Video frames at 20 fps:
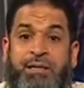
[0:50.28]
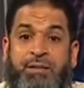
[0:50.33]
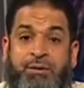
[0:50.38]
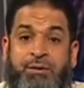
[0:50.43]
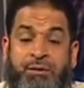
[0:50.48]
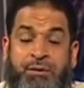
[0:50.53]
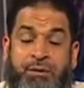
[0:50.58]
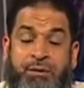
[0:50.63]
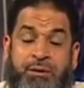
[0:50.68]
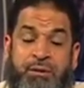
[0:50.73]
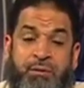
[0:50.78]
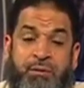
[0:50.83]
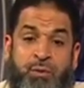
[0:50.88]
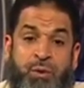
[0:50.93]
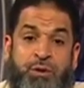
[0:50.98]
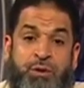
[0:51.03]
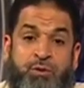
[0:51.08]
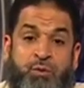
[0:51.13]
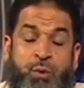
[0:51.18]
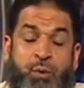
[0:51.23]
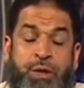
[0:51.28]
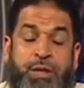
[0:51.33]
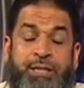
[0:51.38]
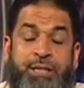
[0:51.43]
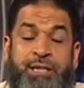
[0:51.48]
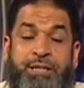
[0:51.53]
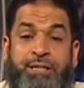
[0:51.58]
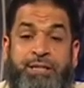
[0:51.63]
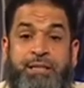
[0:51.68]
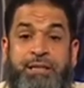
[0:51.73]
it was
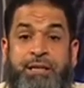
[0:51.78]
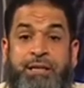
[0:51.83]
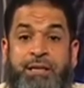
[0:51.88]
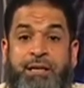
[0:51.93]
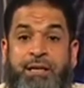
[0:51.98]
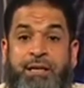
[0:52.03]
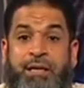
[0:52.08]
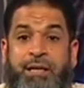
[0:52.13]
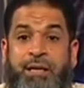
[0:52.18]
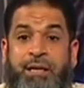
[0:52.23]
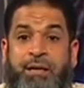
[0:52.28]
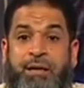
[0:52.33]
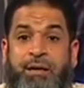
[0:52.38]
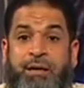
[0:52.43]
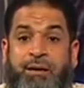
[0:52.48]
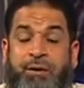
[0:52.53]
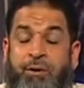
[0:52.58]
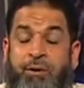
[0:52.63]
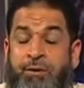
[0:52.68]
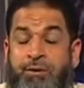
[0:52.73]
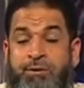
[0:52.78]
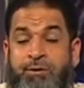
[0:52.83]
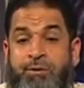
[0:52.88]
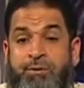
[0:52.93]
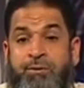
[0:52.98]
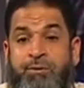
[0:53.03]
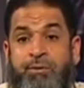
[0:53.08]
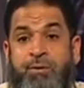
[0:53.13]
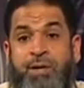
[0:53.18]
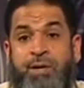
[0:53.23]
worth it.
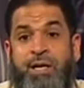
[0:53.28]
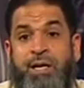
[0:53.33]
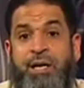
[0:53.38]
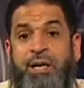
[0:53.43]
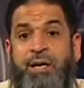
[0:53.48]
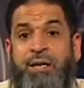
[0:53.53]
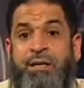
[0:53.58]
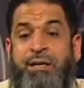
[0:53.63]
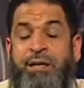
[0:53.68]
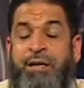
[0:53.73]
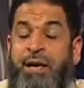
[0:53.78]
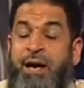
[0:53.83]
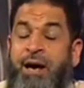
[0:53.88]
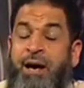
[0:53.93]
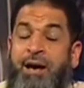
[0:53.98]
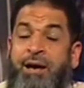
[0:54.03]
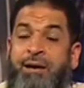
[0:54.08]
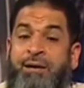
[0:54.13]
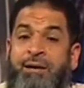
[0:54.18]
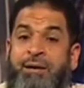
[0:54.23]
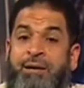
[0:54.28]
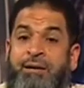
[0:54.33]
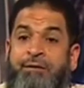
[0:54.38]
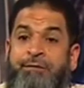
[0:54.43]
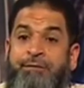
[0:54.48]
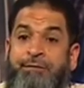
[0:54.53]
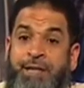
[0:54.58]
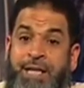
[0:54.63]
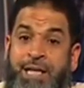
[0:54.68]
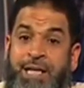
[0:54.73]
Also, they are
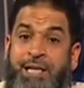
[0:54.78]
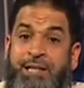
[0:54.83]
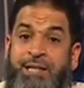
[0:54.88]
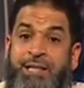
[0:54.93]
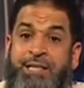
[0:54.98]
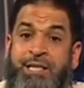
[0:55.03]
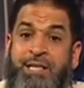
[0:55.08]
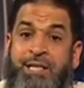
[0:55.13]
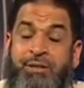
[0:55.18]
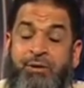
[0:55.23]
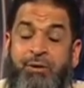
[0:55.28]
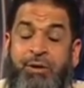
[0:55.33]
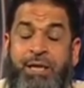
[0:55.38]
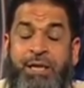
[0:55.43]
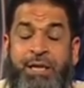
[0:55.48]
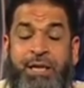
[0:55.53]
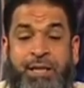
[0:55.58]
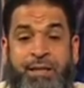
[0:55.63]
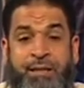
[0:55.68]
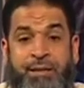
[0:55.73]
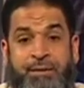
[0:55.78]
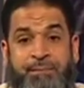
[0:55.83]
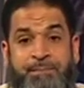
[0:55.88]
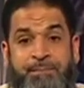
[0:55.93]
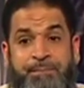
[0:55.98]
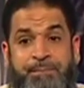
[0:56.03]
feeling the security.